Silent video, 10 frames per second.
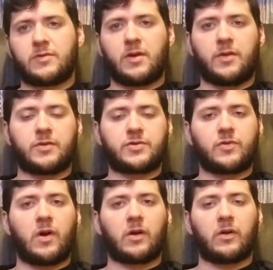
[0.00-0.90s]
other
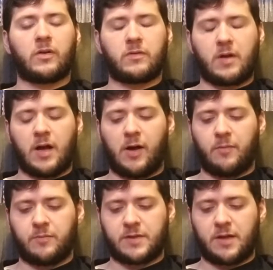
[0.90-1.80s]
stronger
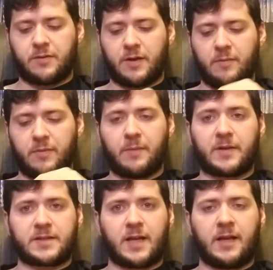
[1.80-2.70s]
albums out there. But I'm
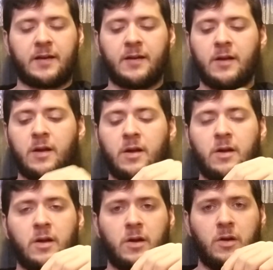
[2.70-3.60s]
excited.
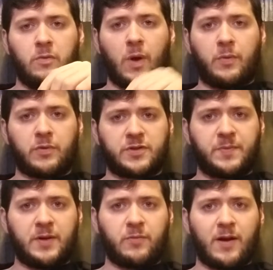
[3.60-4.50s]
Red Rose
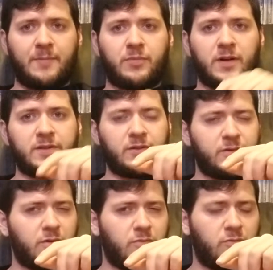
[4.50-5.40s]
Speedway. Plus,
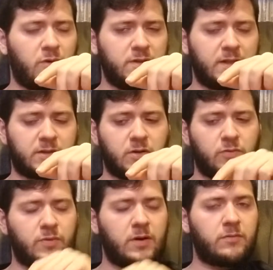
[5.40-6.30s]
there's one that's
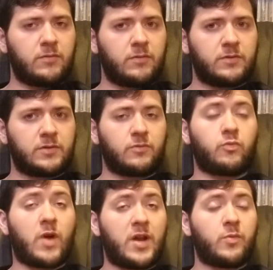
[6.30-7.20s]
called Red
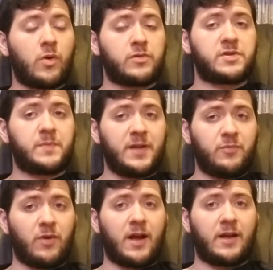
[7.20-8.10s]
Rose
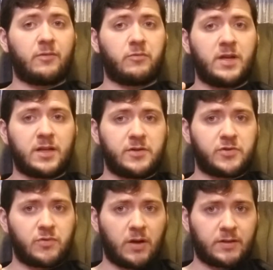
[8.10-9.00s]
Speedway
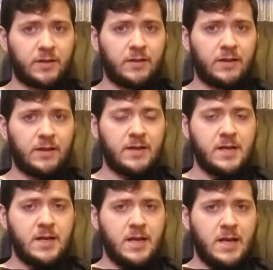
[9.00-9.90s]
Reconstructed,
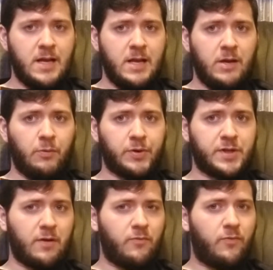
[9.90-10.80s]

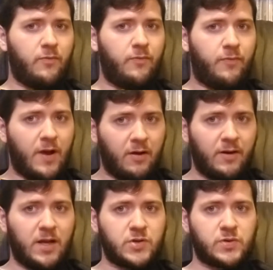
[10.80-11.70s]
which I'm
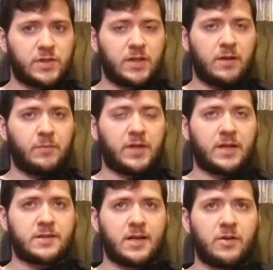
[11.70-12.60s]
very interested in
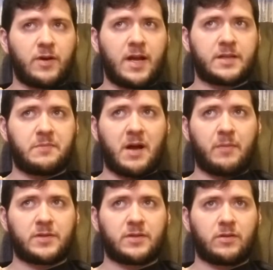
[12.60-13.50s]
because I know it has
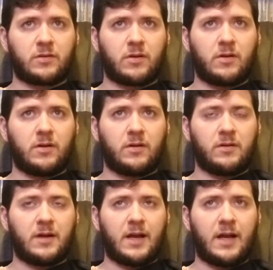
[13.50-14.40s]
Mama's Little
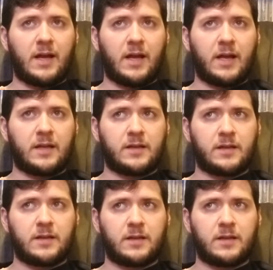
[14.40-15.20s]
Girl and